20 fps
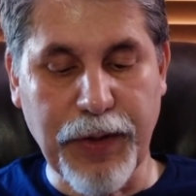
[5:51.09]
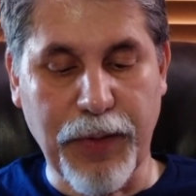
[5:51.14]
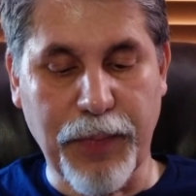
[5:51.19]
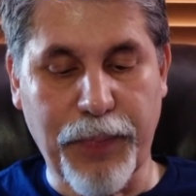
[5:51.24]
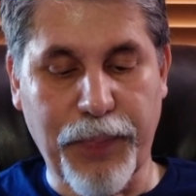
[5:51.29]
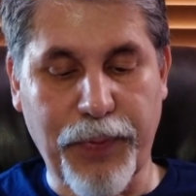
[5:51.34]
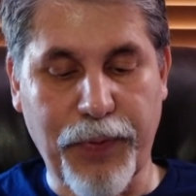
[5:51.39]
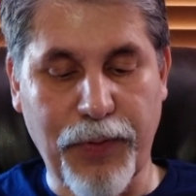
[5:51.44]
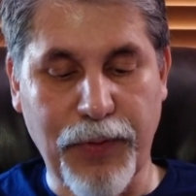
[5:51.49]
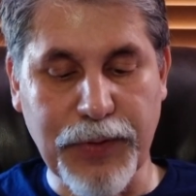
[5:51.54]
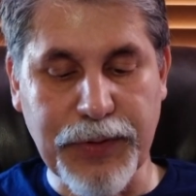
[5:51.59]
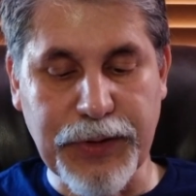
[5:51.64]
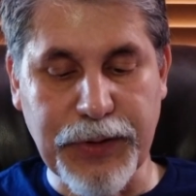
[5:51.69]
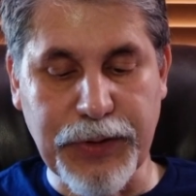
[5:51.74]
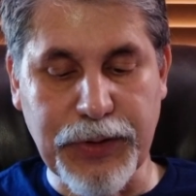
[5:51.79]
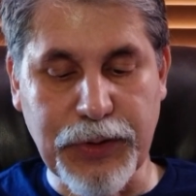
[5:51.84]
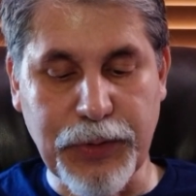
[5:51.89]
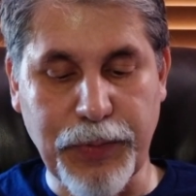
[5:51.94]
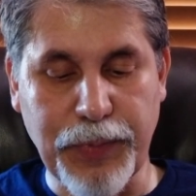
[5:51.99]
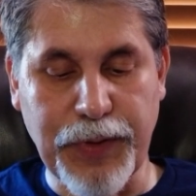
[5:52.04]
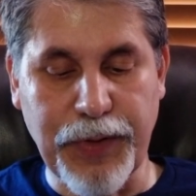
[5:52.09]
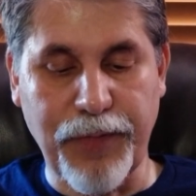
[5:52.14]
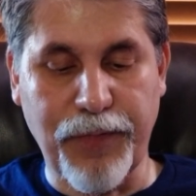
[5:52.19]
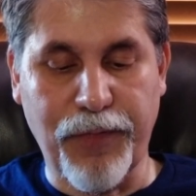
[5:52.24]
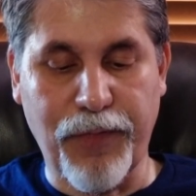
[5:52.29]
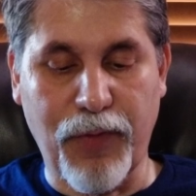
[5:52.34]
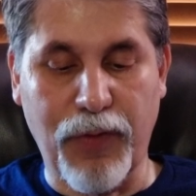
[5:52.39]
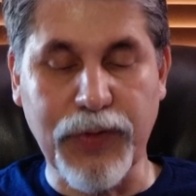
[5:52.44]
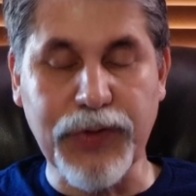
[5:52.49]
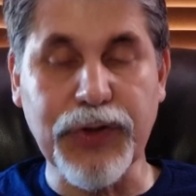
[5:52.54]
a person to be
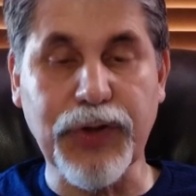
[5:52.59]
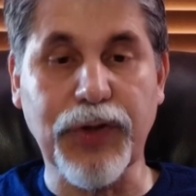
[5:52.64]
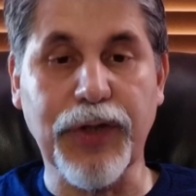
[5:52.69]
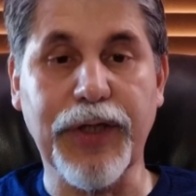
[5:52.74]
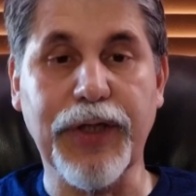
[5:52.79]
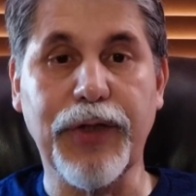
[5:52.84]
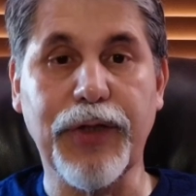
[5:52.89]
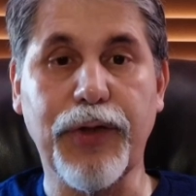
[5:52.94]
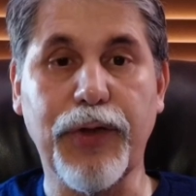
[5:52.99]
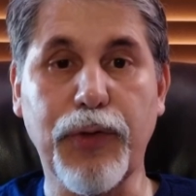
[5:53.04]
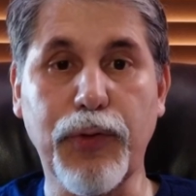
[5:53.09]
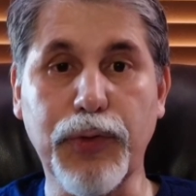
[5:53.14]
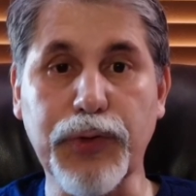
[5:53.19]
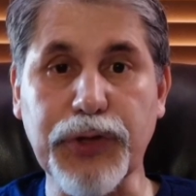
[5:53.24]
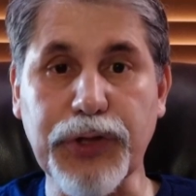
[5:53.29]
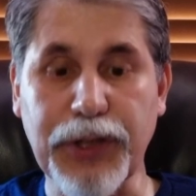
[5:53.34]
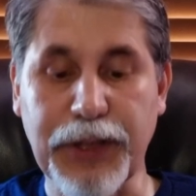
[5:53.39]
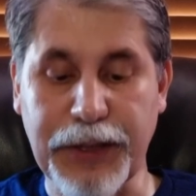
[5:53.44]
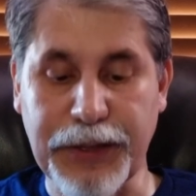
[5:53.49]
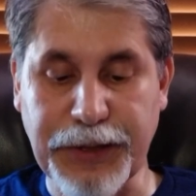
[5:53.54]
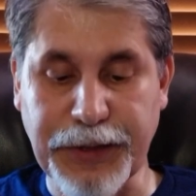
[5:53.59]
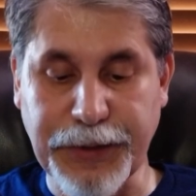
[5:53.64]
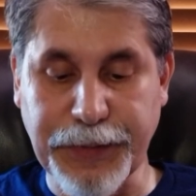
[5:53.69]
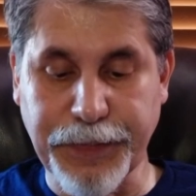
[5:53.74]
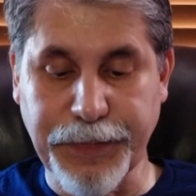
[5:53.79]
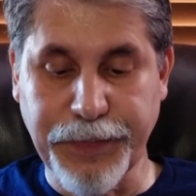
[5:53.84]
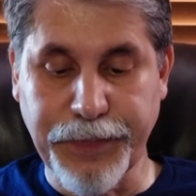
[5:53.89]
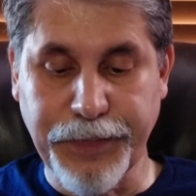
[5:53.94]
virtually useless.